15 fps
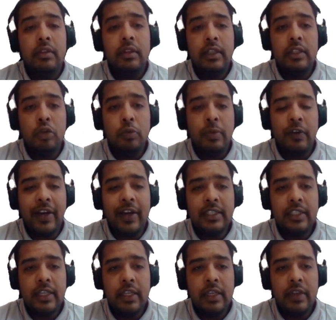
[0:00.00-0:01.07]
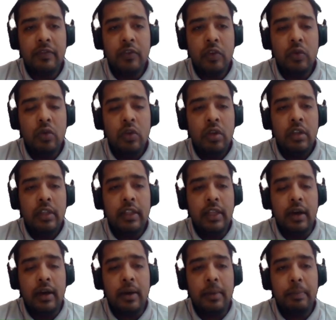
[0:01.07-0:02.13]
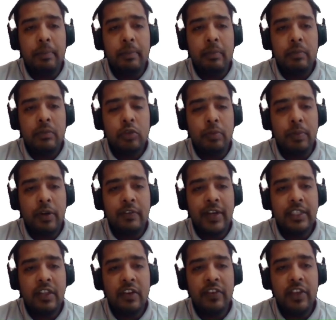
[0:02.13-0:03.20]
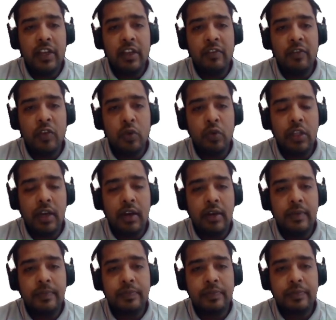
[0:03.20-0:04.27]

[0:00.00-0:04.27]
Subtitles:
in supervisory review, the supervisor will review the